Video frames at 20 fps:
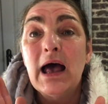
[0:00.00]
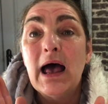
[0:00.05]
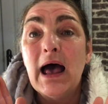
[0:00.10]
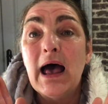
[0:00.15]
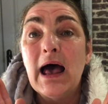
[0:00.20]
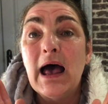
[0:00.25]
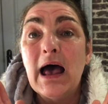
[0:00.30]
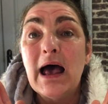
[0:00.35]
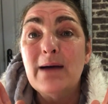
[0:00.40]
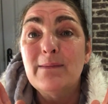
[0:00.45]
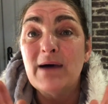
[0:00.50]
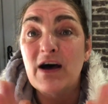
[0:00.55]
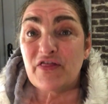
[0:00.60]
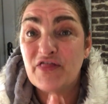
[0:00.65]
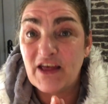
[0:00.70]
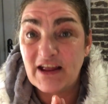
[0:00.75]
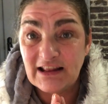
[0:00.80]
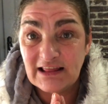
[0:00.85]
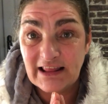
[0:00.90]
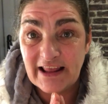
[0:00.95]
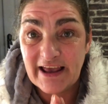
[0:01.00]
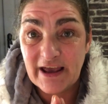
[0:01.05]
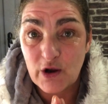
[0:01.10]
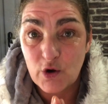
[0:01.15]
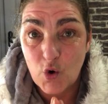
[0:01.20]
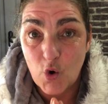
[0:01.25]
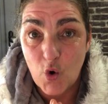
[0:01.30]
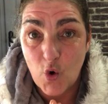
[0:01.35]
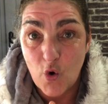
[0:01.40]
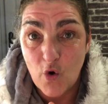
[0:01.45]
a thin layer
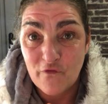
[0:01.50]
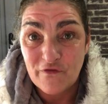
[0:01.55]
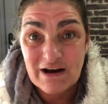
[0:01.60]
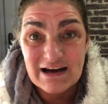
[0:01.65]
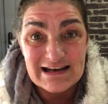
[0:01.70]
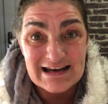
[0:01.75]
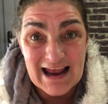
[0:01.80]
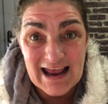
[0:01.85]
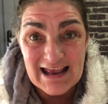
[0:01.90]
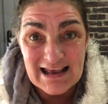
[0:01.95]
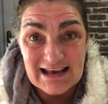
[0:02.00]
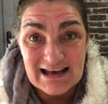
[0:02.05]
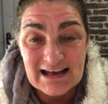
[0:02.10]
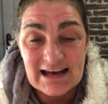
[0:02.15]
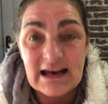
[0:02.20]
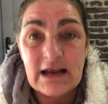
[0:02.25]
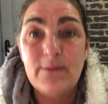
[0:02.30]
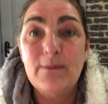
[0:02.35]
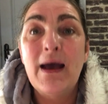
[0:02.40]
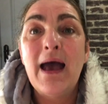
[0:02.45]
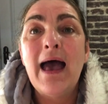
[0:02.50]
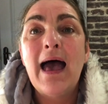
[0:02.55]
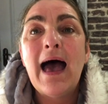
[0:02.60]
of night cream,